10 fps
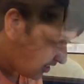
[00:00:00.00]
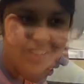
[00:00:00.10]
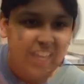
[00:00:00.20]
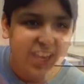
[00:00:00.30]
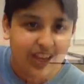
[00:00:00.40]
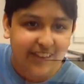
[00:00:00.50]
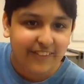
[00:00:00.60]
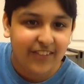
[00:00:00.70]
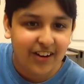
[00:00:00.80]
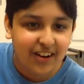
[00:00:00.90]
Okay,
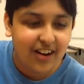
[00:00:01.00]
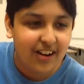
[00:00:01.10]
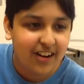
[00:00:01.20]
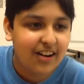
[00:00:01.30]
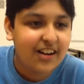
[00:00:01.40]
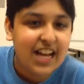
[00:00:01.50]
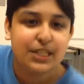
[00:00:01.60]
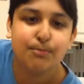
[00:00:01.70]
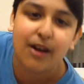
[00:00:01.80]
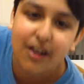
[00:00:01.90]
for our
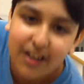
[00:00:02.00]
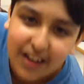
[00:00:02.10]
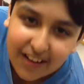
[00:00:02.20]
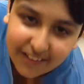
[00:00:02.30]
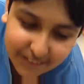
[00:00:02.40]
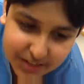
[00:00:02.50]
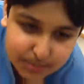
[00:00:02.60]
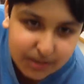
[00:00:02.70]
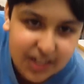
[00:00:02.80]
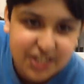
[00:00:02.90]
next part of
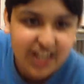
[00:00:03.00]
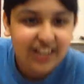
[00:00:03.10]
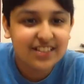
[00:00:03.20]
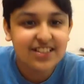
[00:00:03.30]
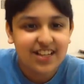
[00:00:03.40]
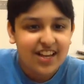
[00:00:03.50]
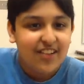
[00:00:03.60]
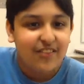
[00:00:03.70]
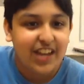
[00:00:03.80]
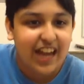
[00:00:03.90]
this project,
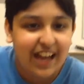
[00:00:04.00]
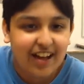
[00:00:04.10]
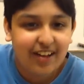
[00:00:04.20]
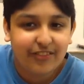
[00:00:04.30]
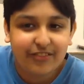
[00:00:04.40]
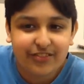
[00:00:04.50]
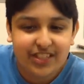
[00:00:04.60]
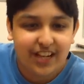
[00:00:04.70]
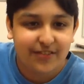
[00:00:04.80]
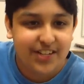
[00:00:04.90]
we have
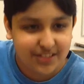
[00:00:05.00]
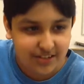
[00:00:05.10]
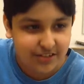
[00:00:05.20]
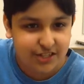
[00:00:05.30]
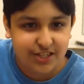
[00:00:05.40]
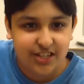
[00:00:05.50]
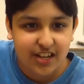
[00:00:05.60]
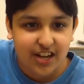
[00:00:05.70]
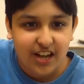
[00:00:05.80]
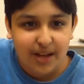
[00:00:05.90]
done research
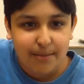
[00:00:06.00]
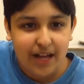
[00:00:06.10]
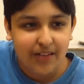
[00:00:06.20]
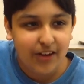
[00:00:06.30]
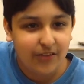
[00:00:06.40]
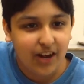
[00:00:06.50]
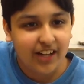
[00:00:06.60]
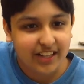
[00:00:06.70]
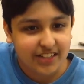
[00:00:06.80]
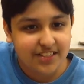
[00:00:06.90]
about
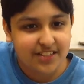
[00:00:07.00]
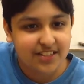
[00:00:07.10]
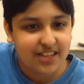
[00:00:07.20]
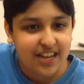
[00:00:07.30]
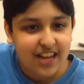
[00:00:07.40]
rockets.